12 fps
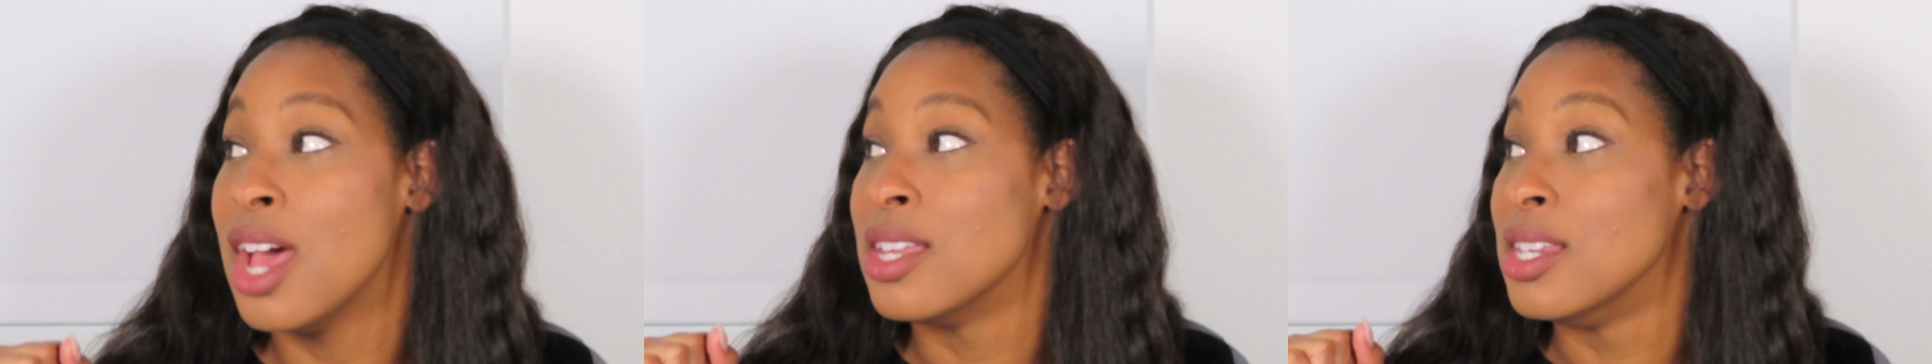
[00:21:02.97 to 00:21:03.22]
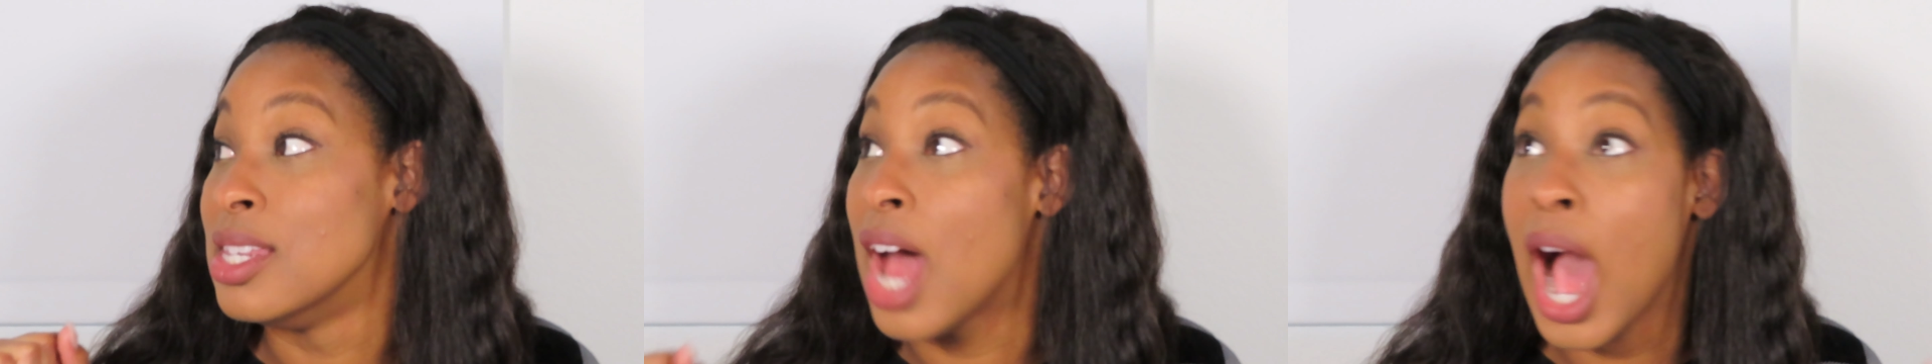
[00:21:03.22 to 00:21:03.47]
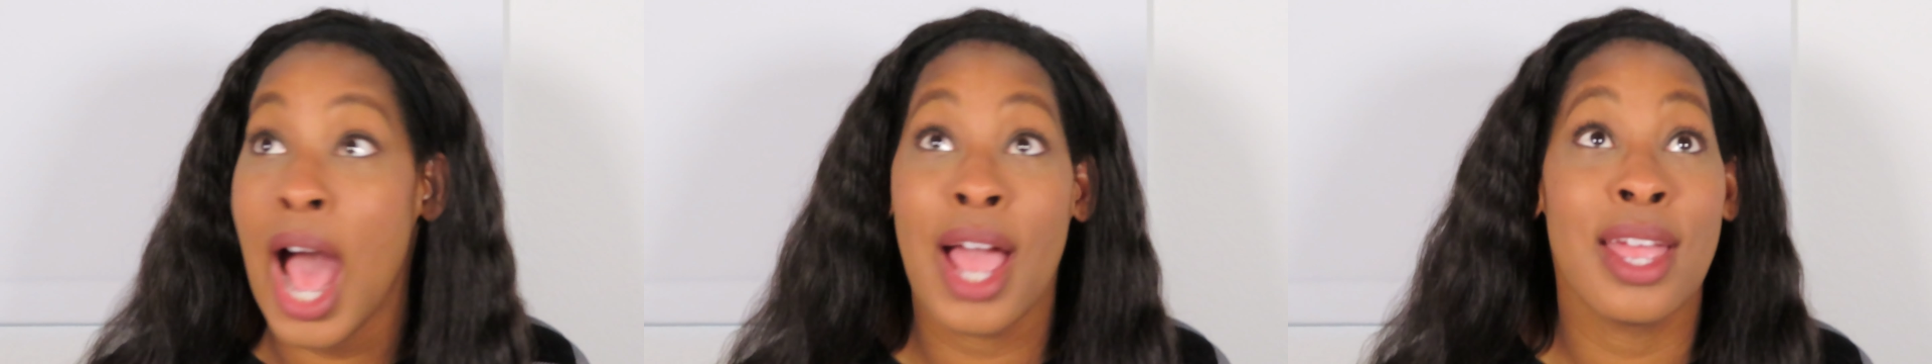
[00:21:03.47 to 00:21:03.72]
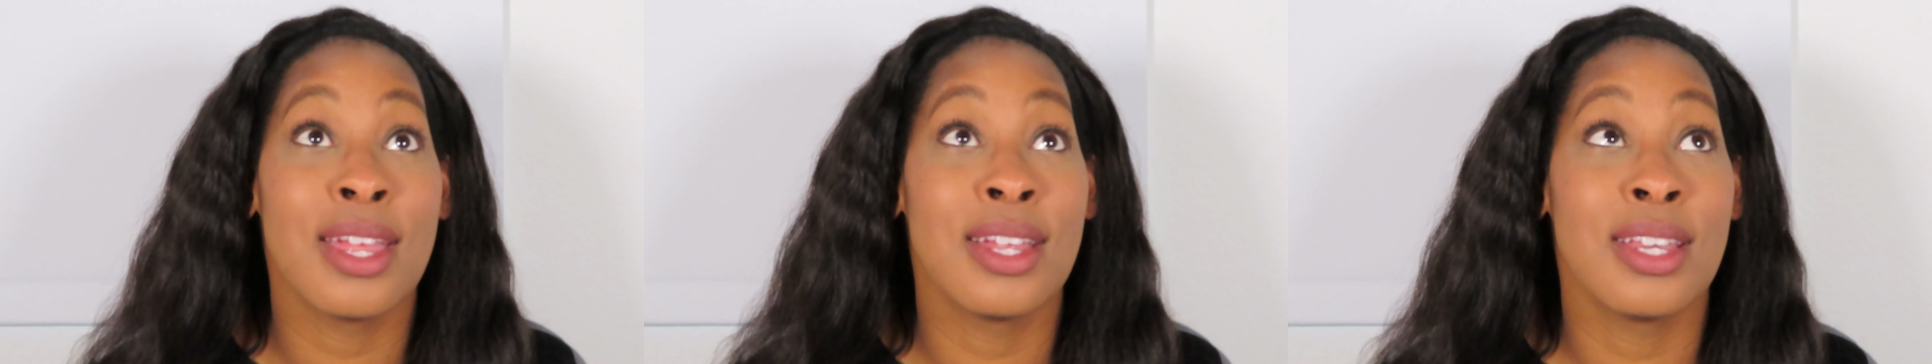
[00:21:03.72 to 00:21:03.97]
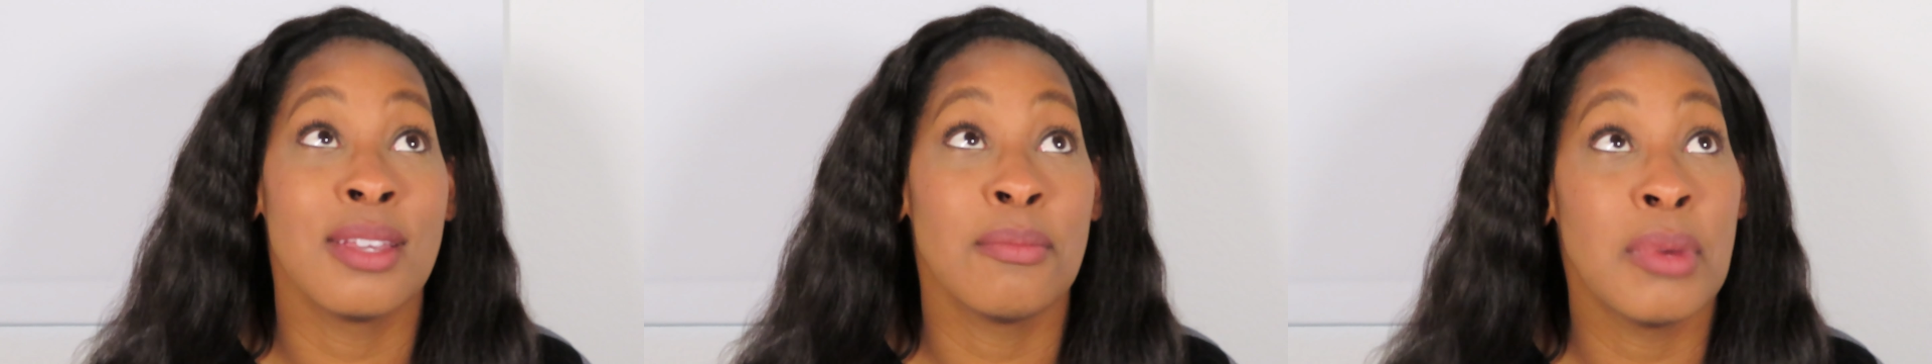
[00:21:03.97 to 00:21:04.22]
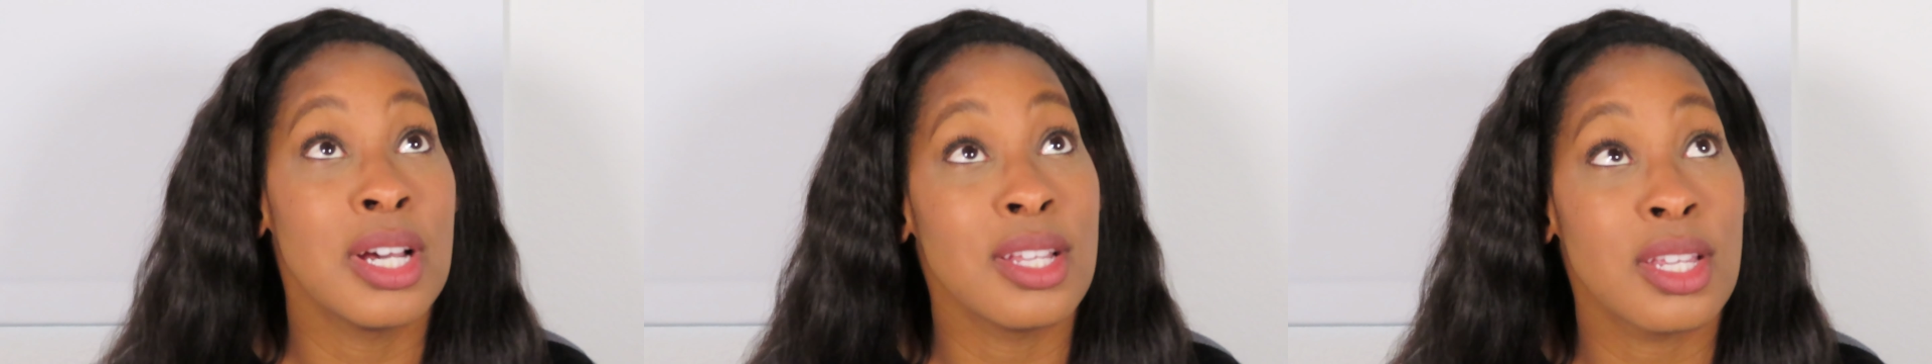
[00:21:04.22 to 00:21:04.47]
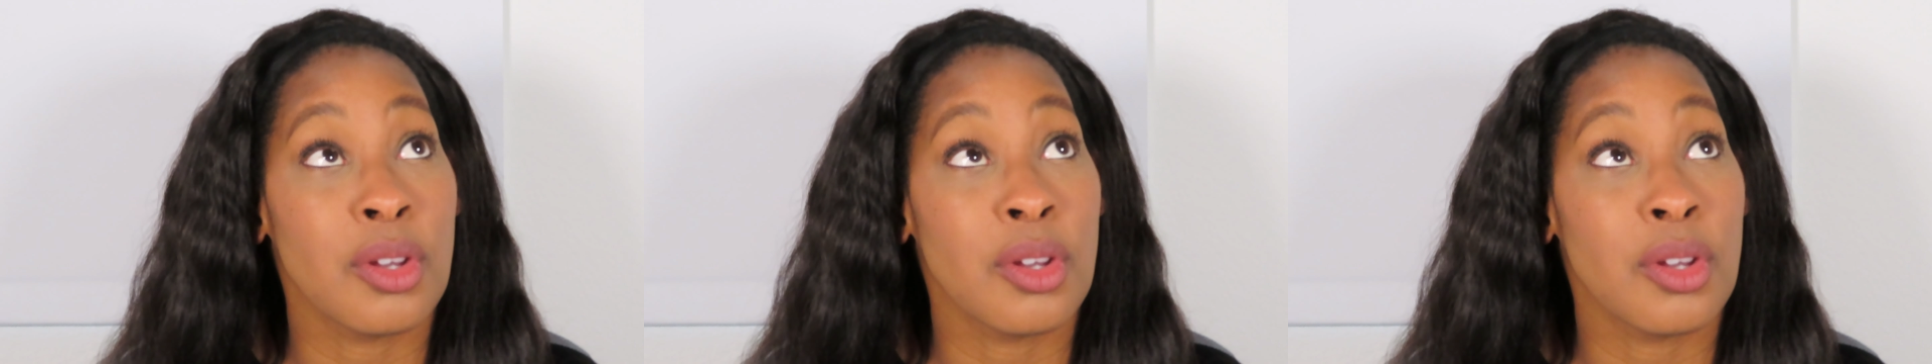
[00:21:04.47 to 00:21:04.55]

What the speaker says: 9 months